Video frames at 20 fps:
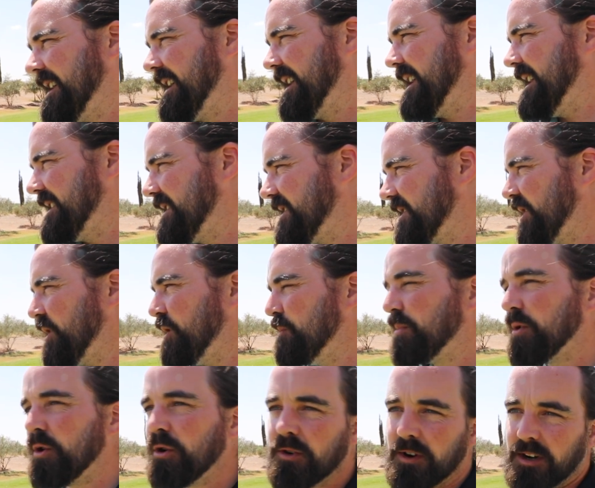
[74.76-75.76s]
That is so
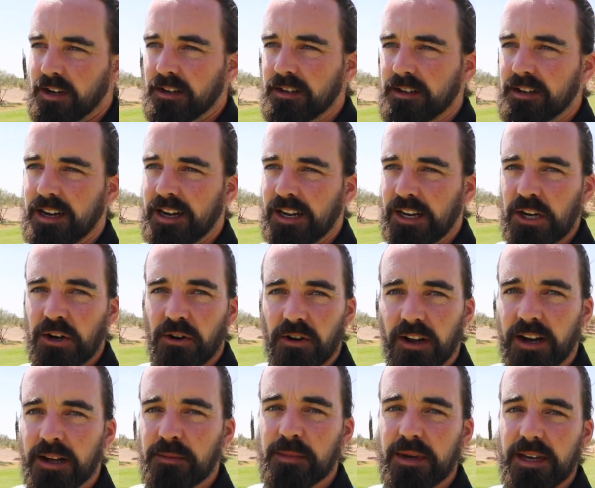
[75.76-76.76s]
boring and not
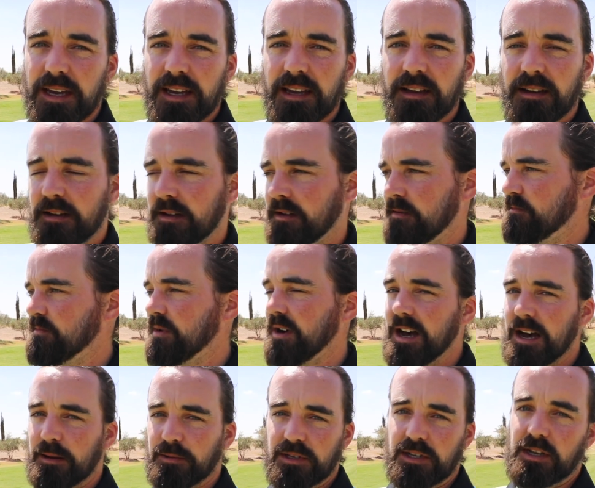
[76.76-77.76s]
like me, but
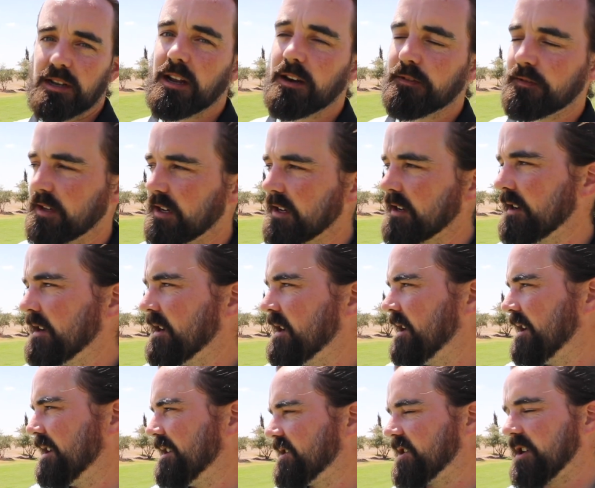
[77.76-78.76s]
I absolutely loved it.
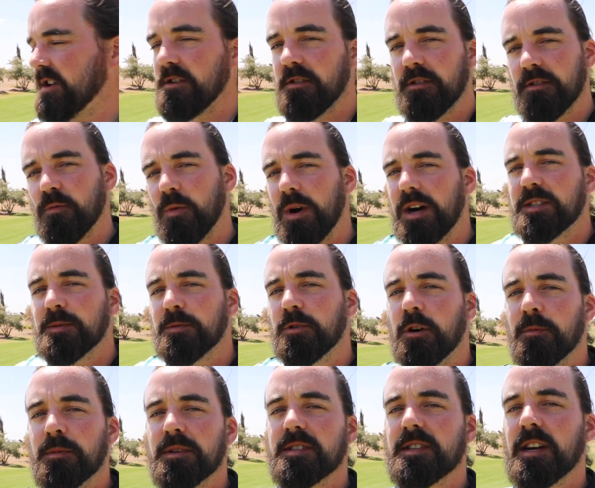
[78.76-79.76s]
So whack some
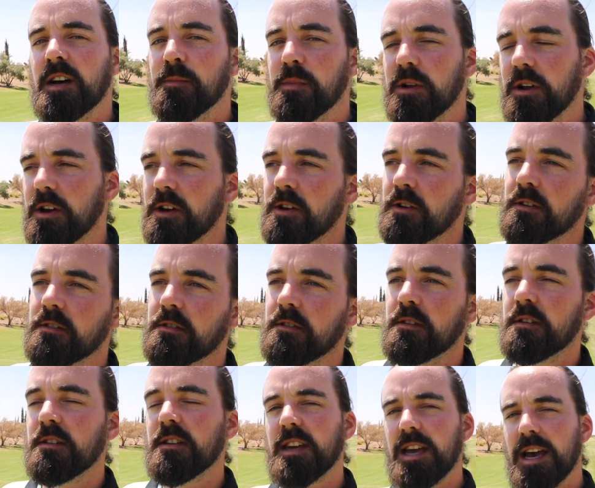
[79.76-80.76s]
comments down below.
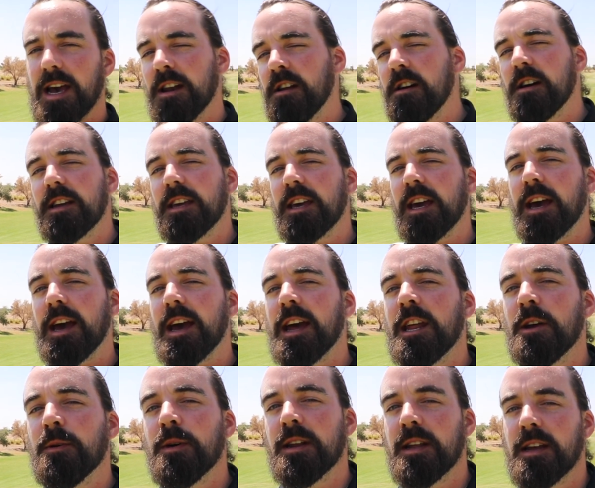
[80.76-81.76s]
Can I get
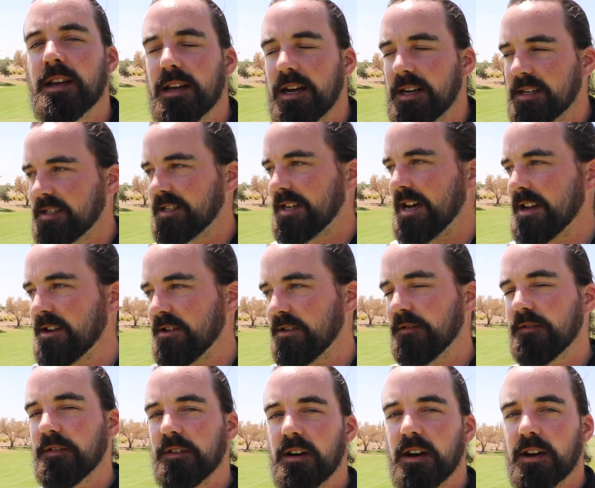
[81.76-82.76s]
anywhere near that standard
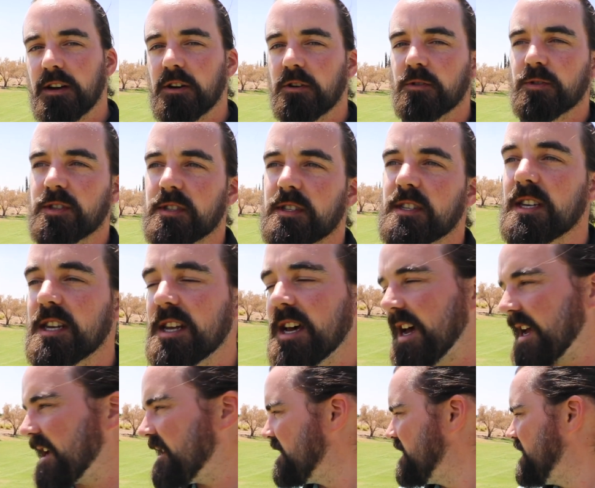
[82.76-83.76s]
for 9 holes
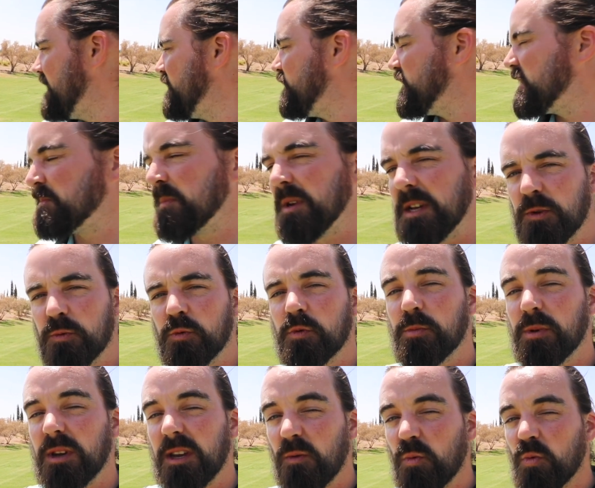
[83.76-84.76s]
today, which means would
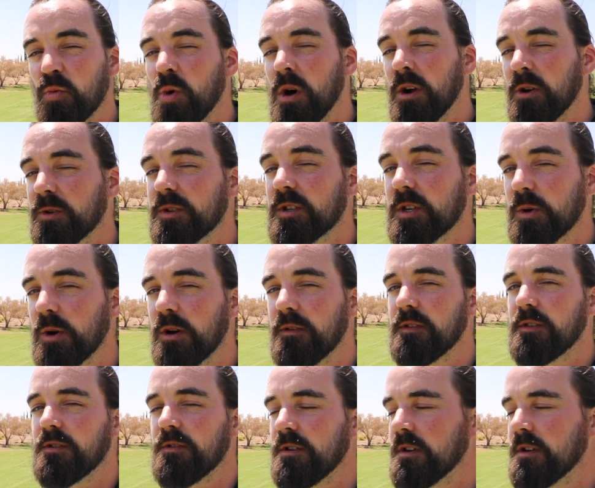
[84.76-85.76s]
be 1 or 2 over through